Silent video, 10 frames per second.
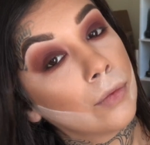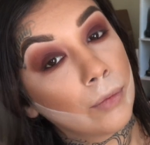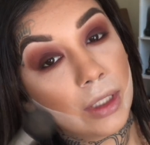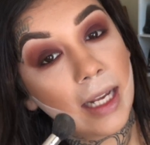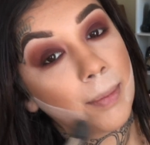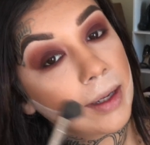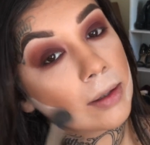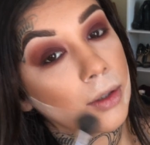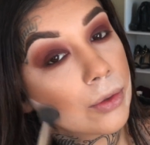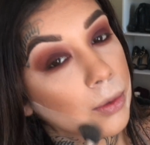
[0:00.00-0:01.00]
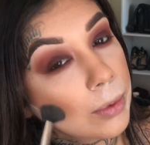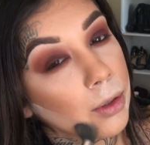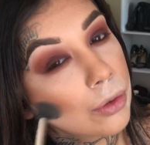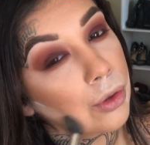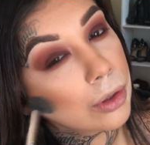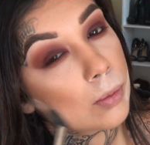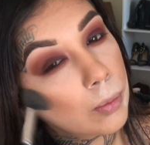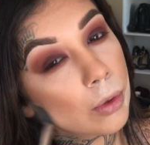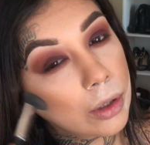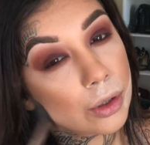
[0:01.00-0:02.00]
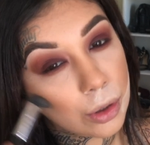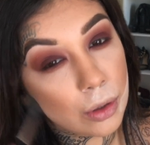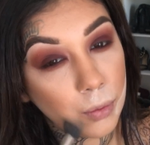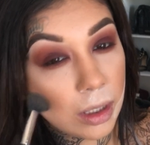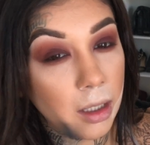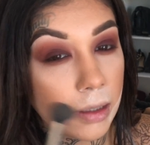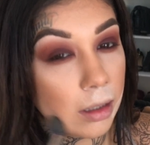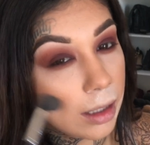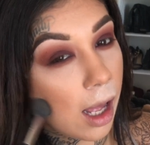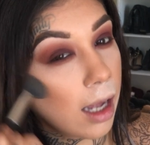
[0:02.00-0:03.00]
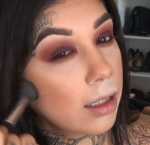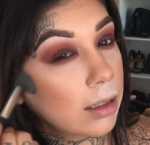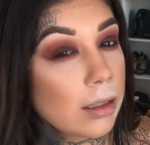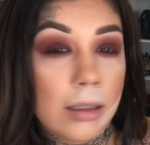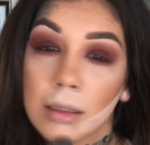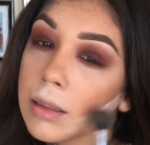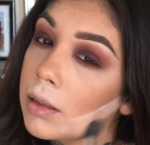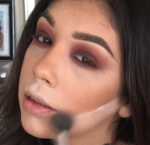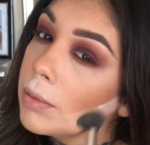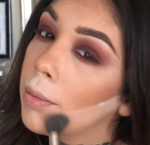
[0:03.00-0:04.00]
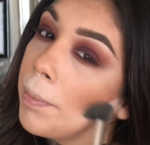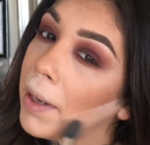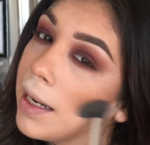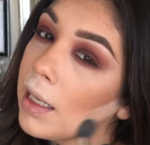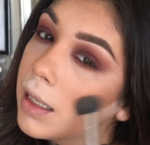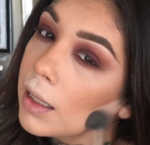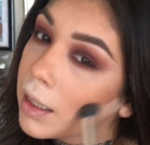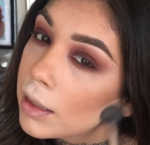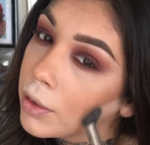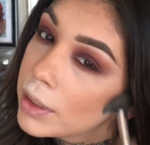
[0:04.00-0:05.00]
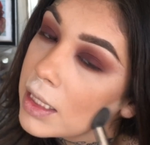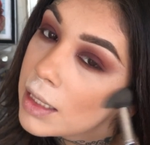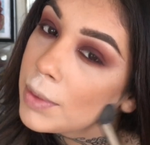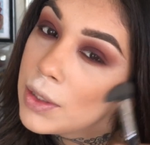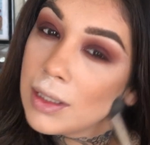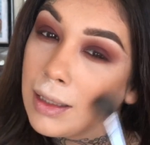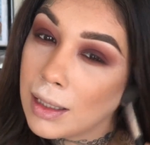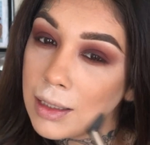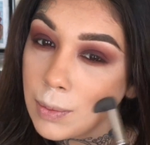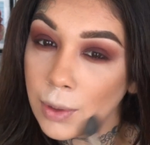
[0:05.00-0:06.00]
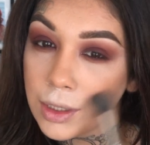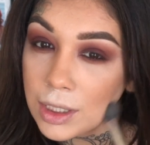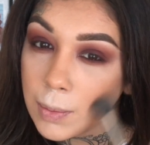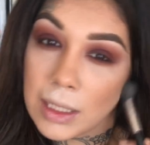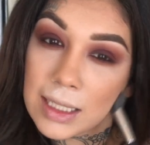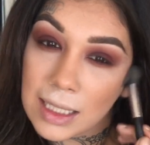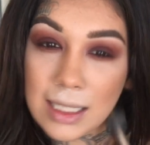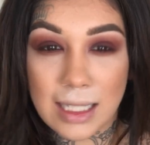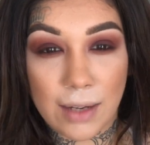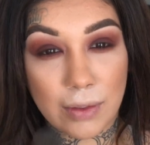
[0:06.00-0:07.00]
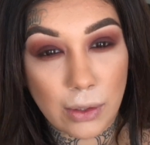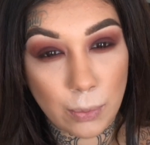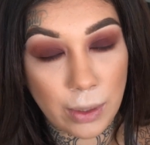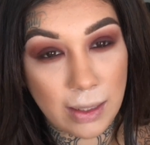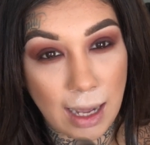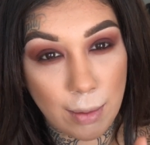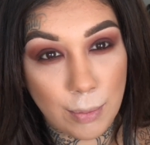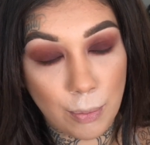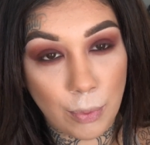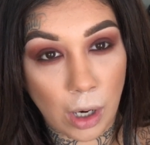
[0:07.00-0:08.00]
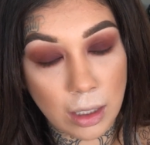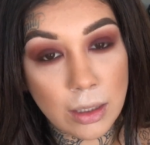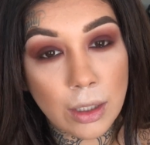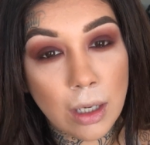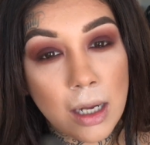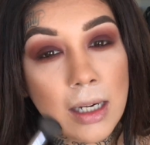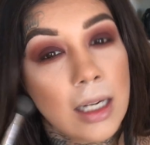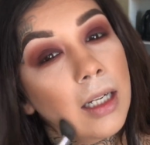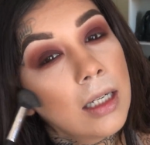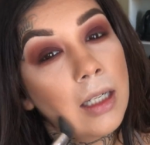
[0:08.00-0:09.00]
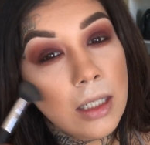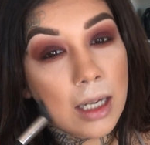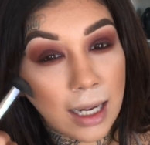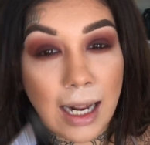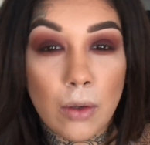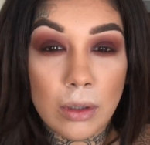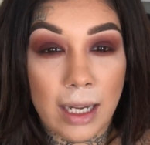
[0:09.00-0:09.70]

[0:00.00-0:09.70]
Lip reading: I'm gonna take my contour brush and just brush away that bake. And then the reason I'm using this brush is because it does have a little bit of that bronzer on it. And I don't